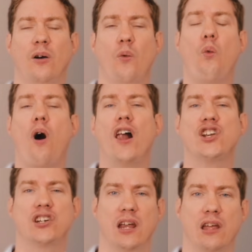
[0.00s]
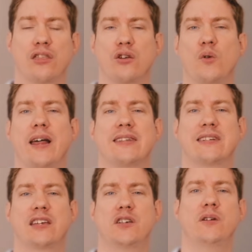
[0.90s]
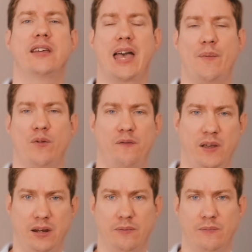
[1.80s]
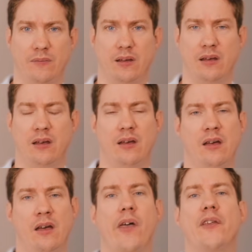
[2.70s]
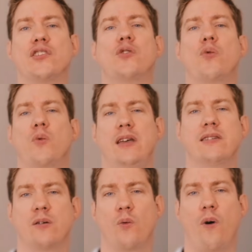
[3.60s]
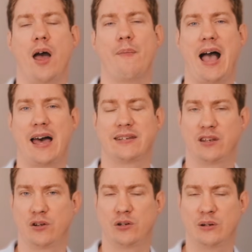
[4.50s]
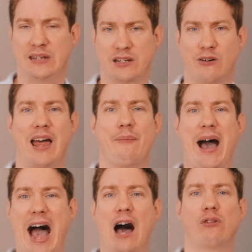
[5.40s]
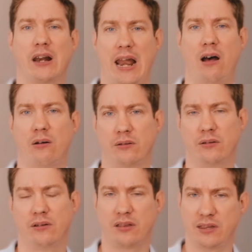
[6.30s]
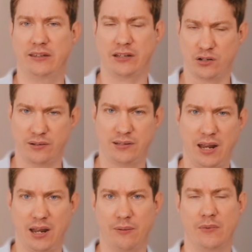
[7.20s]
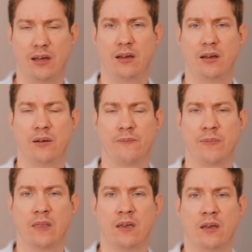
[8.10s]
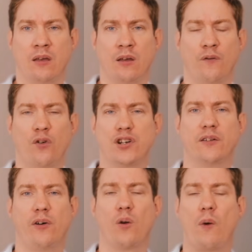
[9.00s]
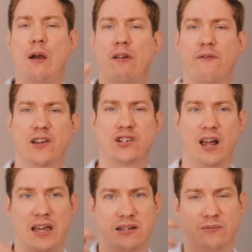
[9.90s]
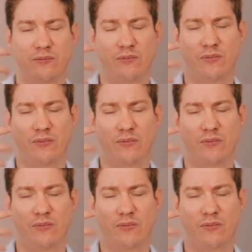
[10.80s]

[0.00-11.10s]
watching through that security camera feed. Now, there's a reason why I'm asking you to describe out loud the things that you're seeing. First of all, when we visualize,